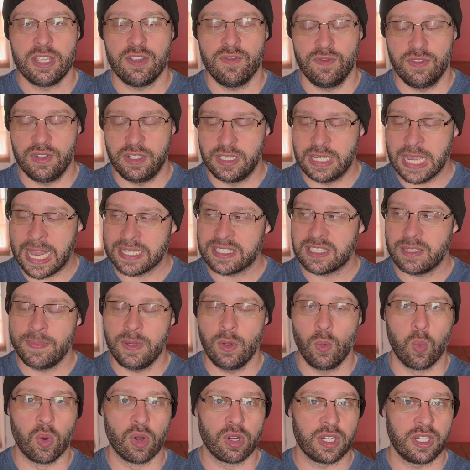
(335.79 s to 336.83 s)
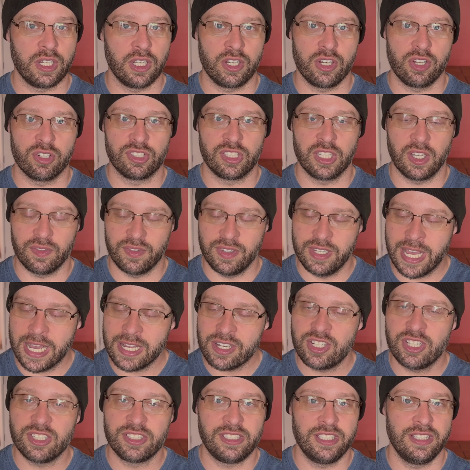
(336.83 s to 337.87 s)
You've got to be working on yourself, not
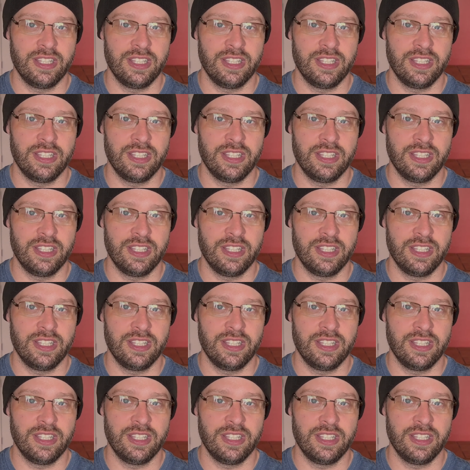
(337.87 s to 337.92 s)
just